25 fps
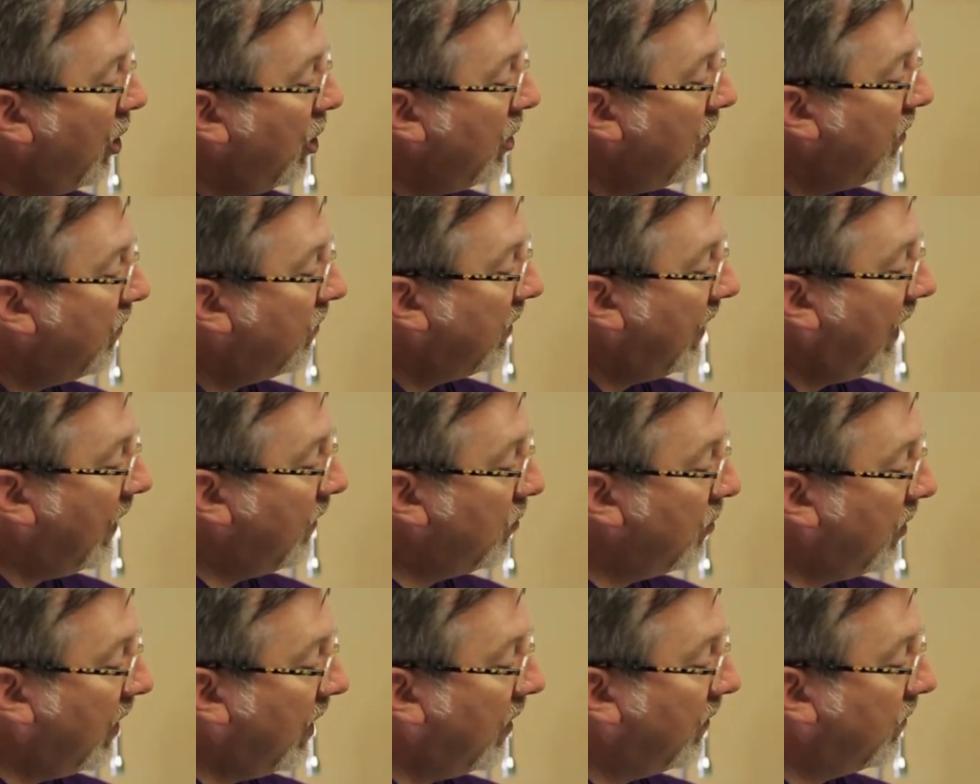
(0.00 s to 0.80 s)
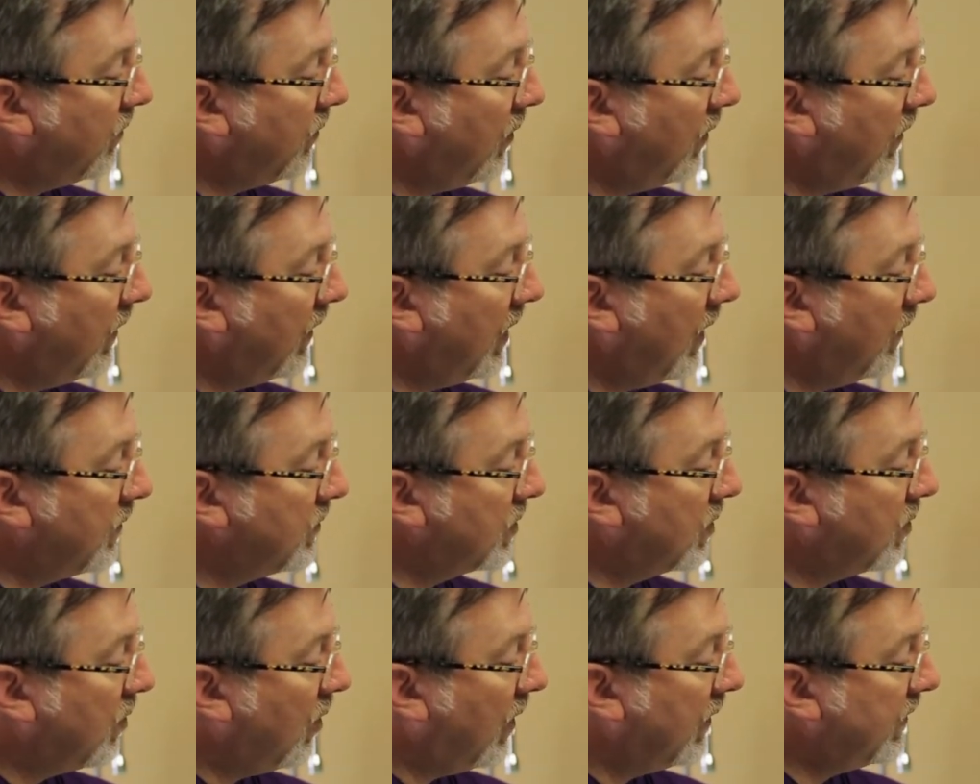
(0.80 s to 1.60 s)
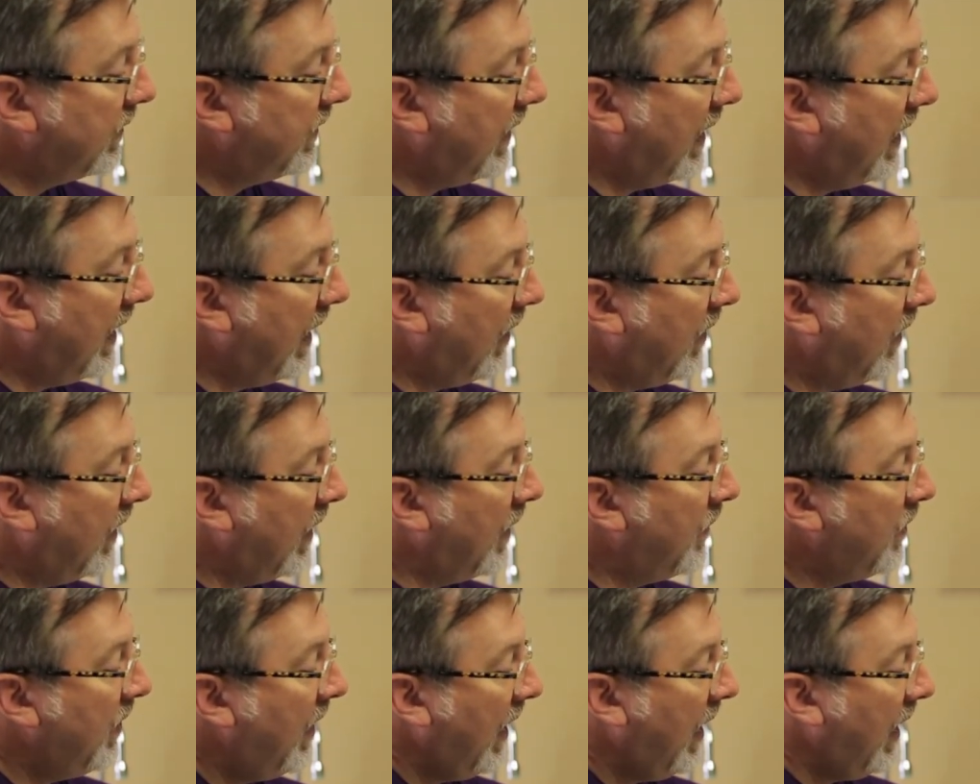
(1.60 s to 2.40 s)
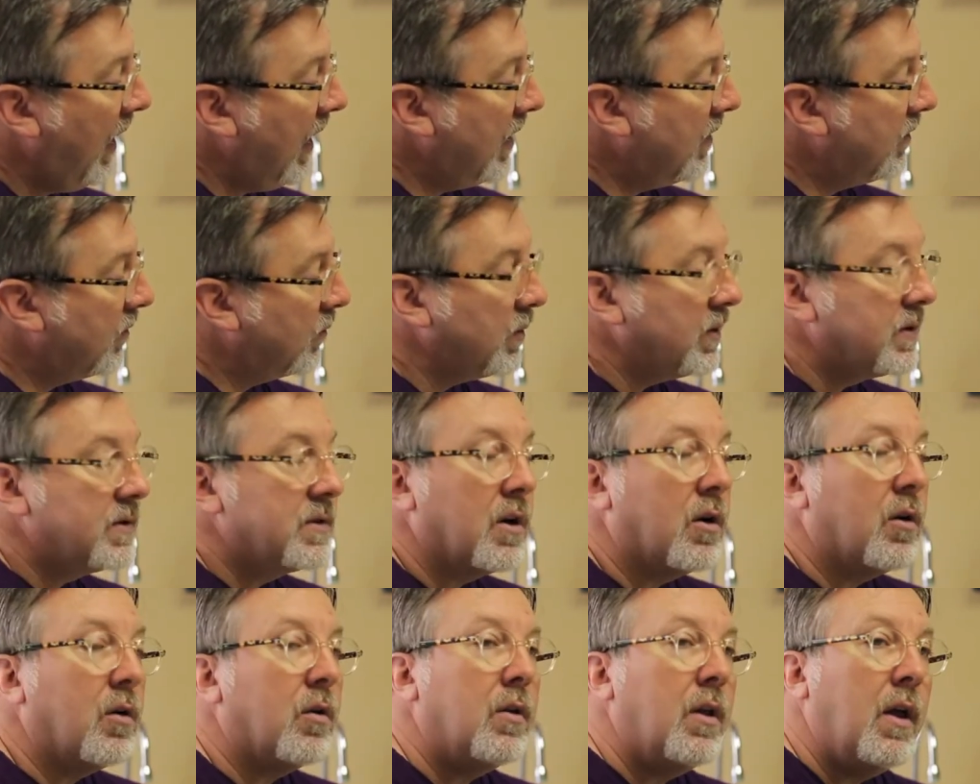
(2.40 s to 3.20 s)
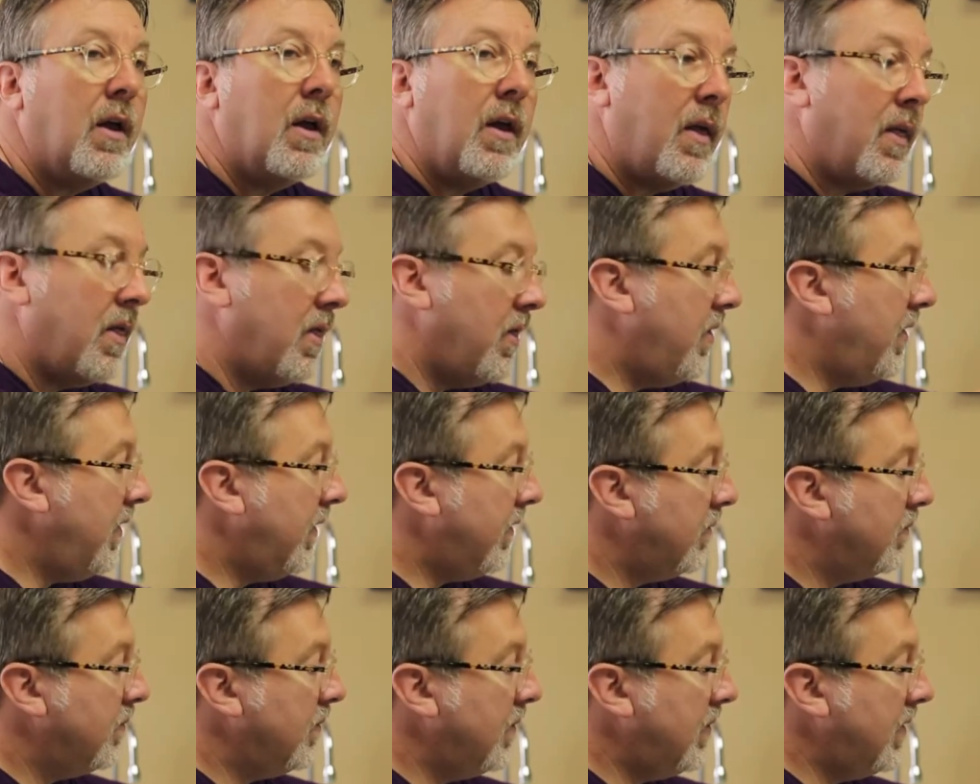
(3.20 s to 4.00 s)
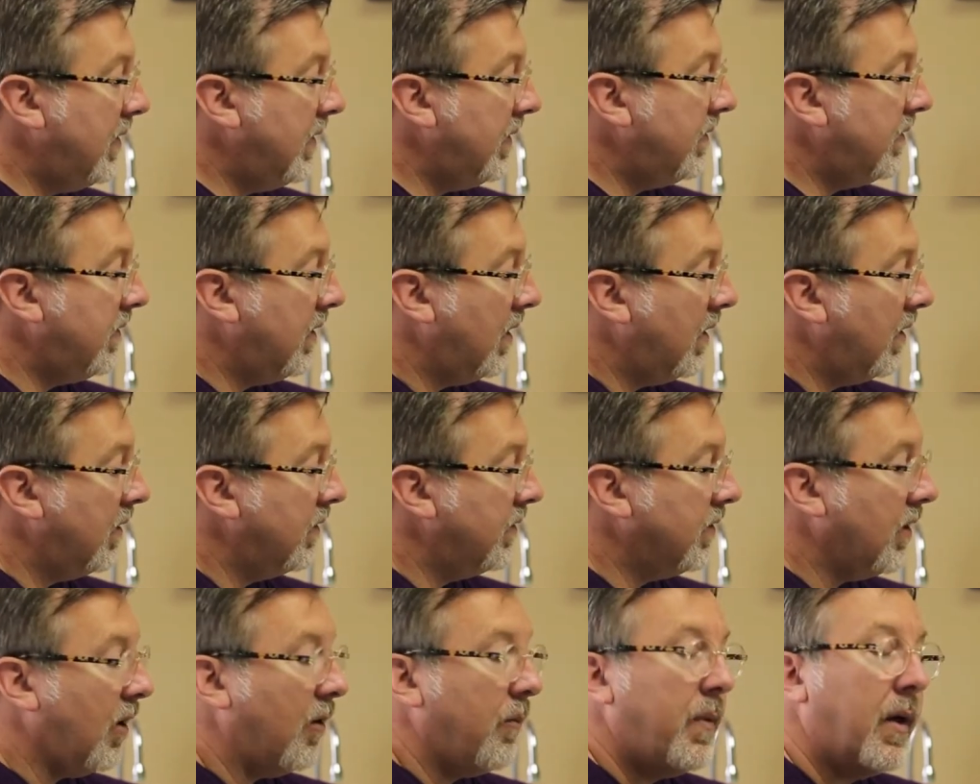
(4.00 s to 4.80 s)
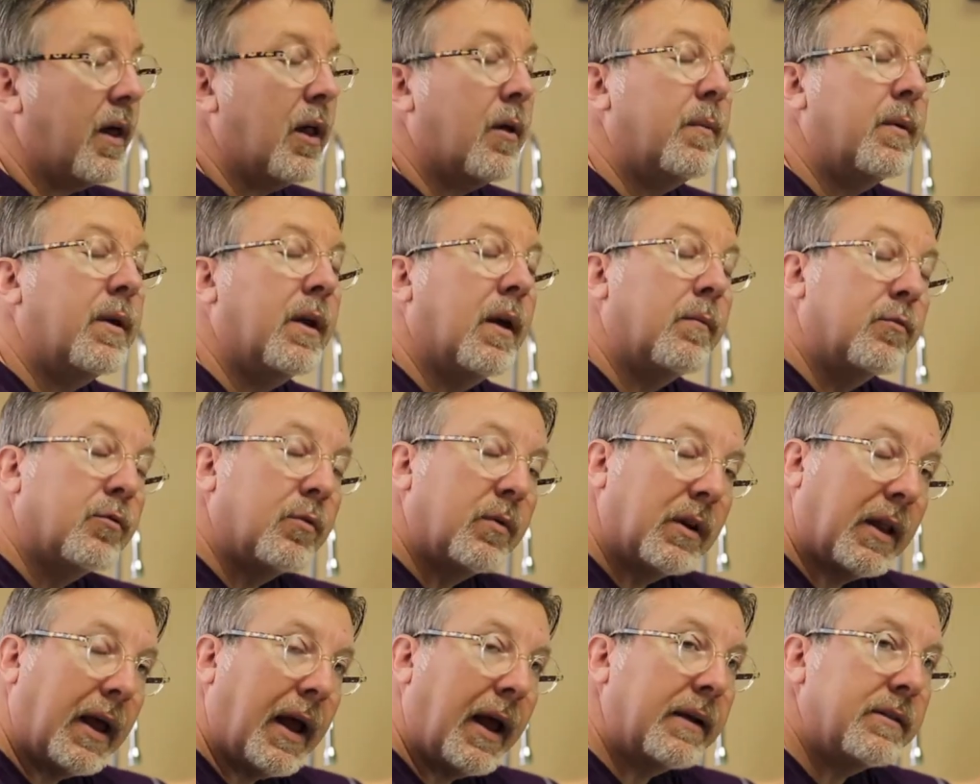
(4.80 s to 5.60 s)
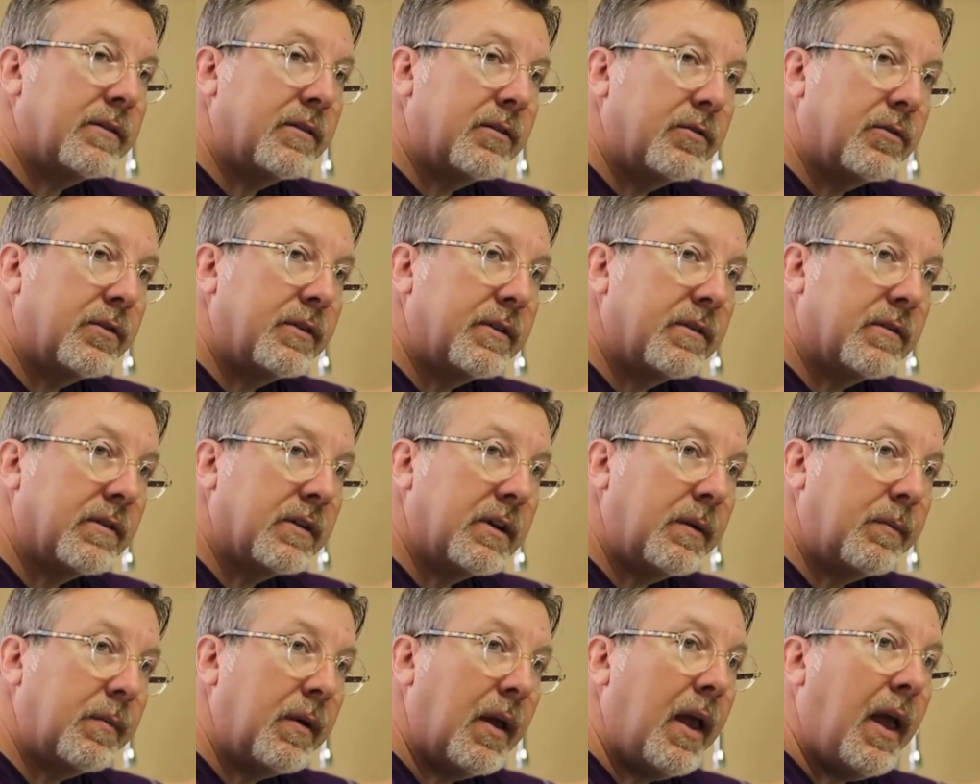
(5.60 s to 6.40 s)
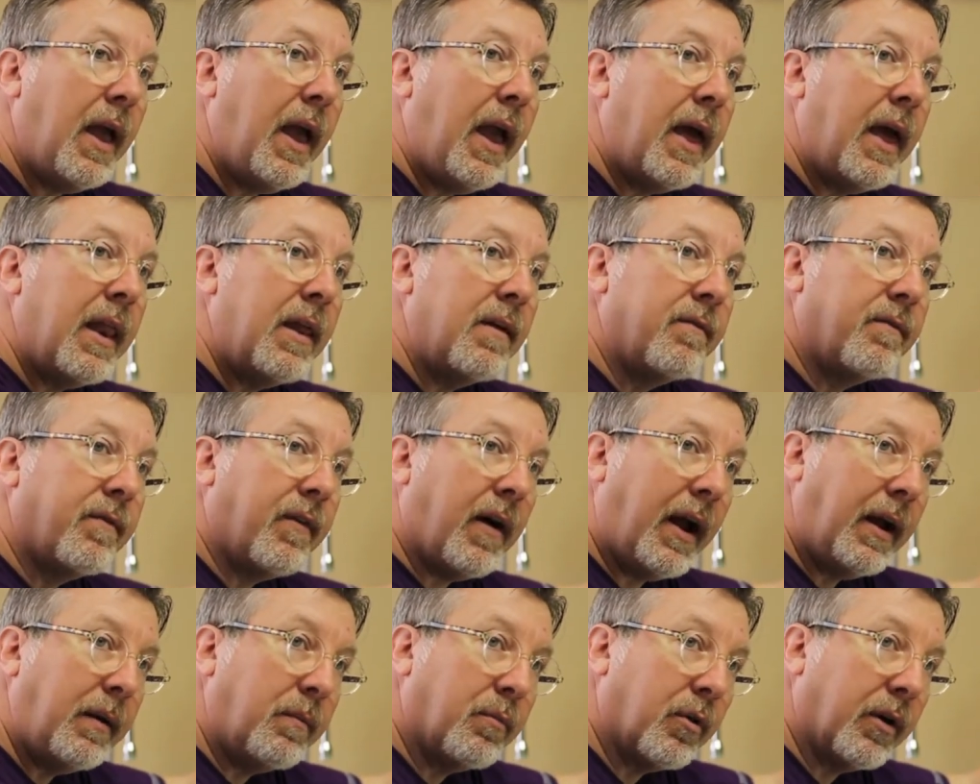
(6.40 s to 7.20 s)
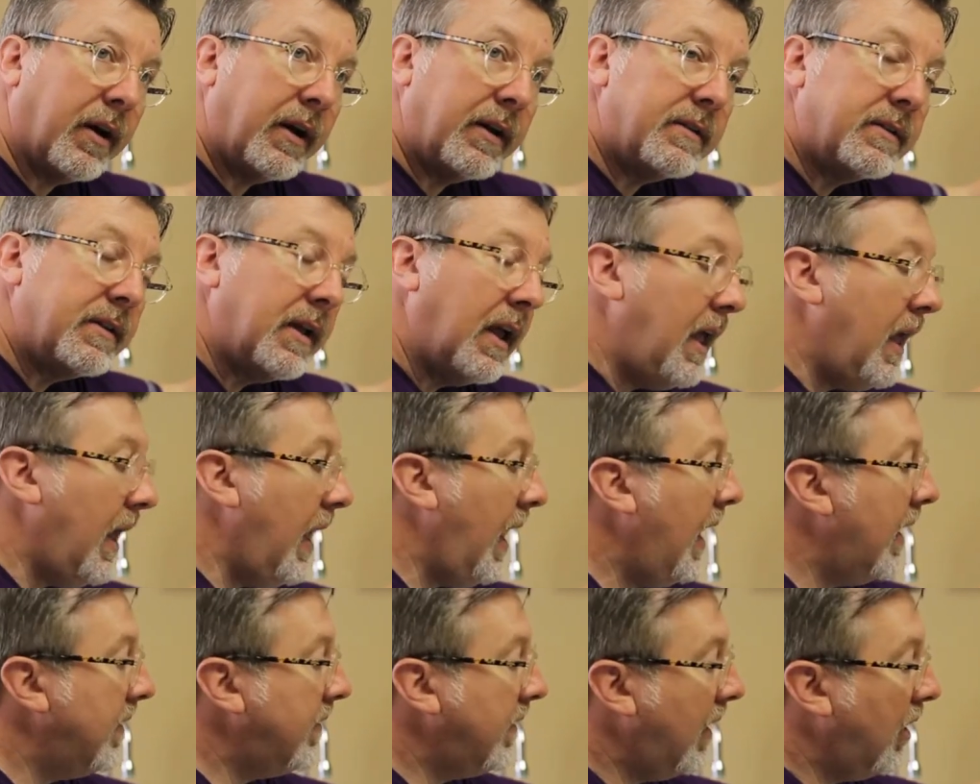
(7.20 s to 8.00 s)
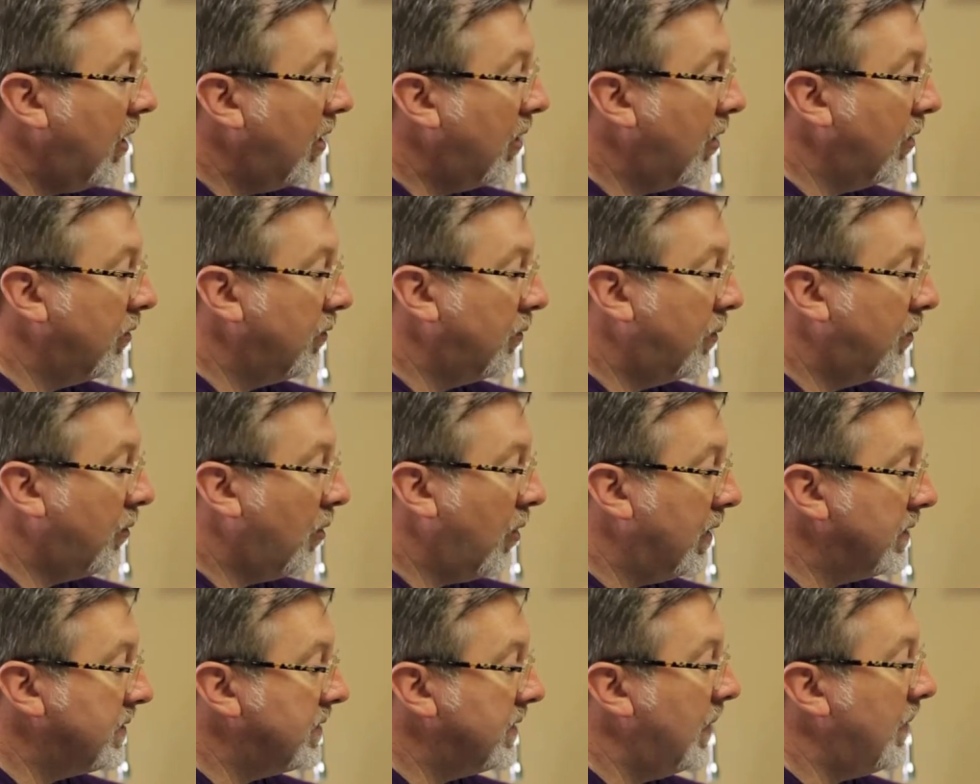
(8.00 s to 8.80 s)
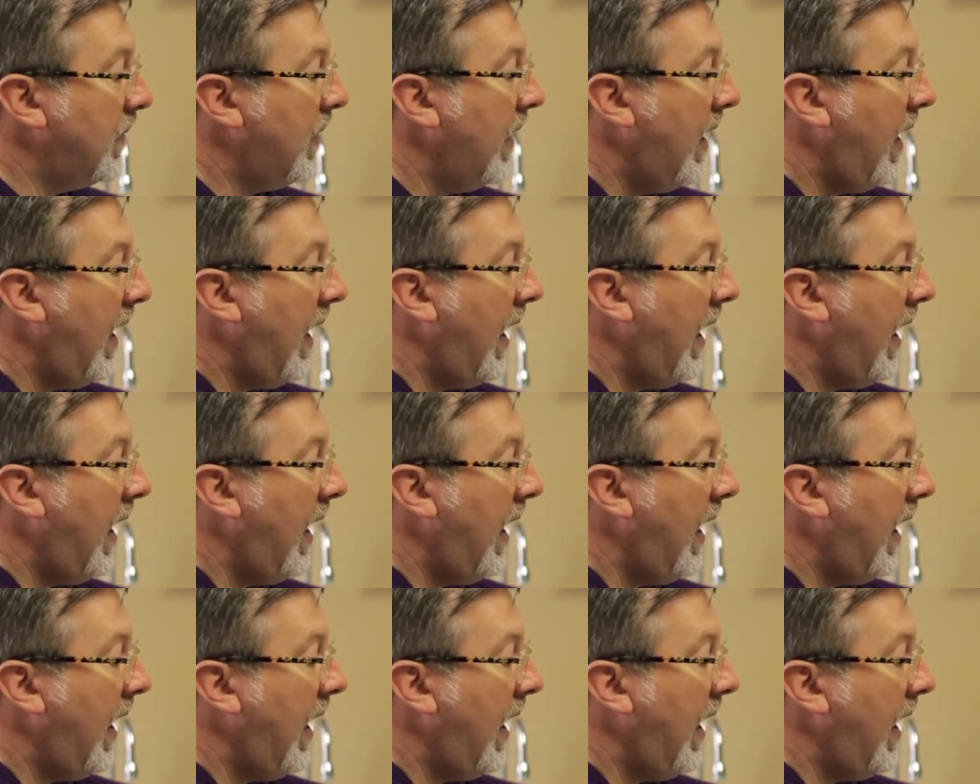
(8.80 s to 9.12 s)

You have laminar airflow that comes across that area, and as a result, this soft palate becomes relaxed during sleep, and it vibrates as air goes across it.